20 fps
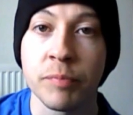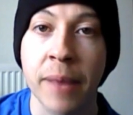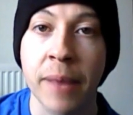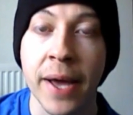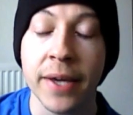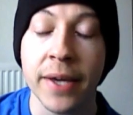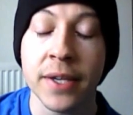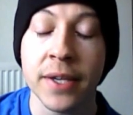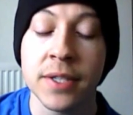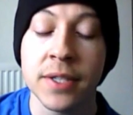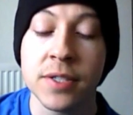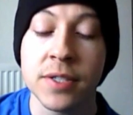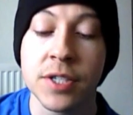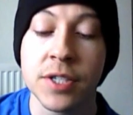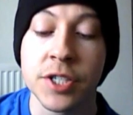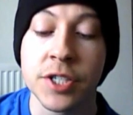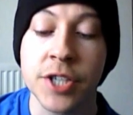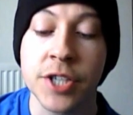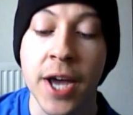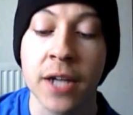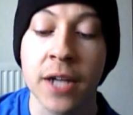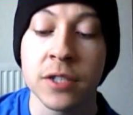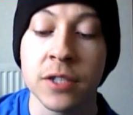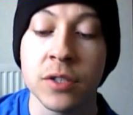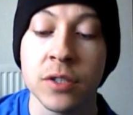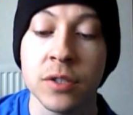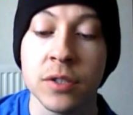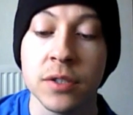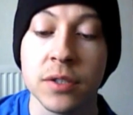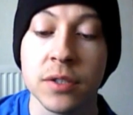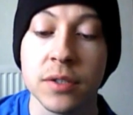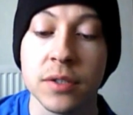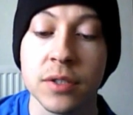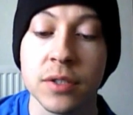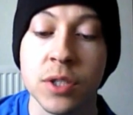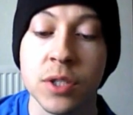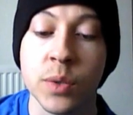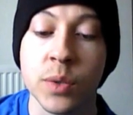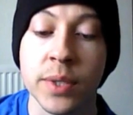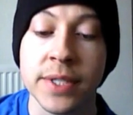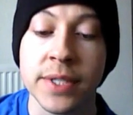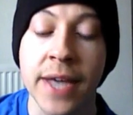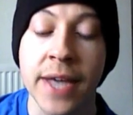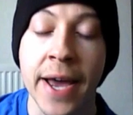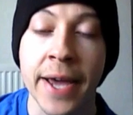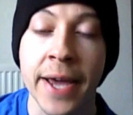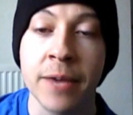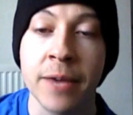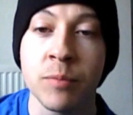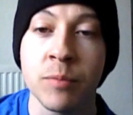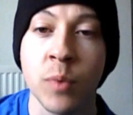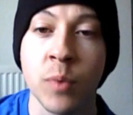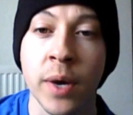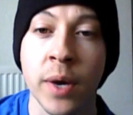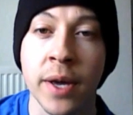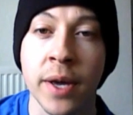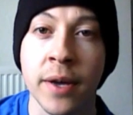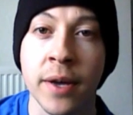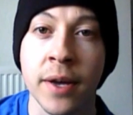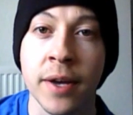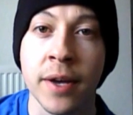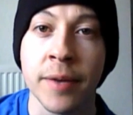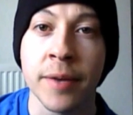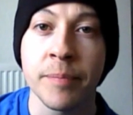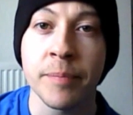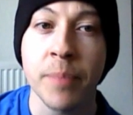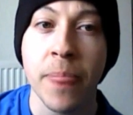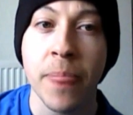back into your childhood, to a time where